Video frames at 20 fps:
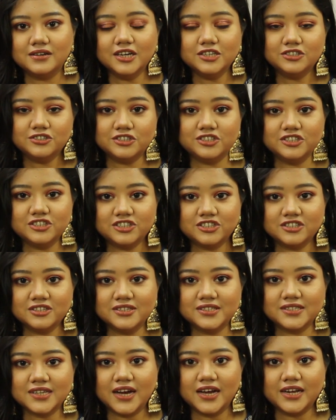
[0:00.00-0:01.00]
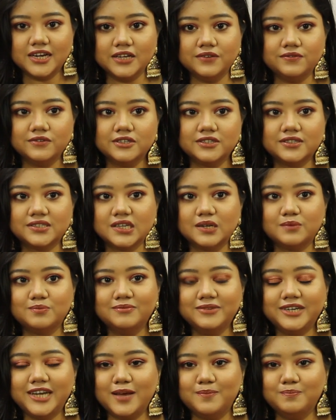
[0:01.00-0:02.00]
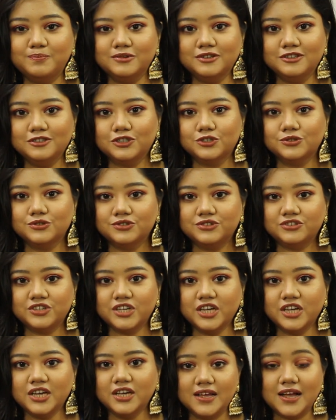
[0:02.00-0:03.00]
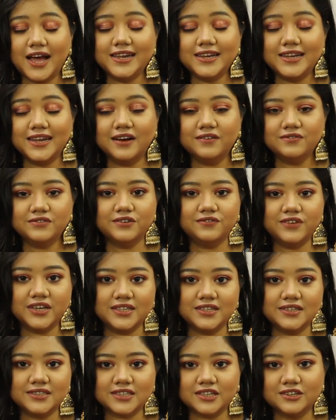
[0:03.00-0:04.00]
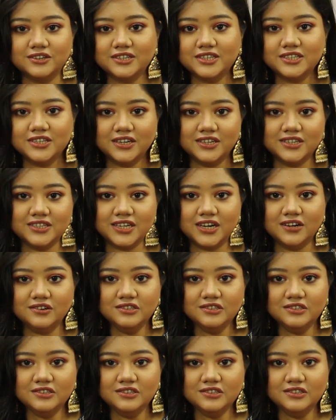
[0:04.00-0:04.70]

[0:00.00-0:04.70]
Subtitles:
a traditional saree with some temple jewelry. I love the way this look turned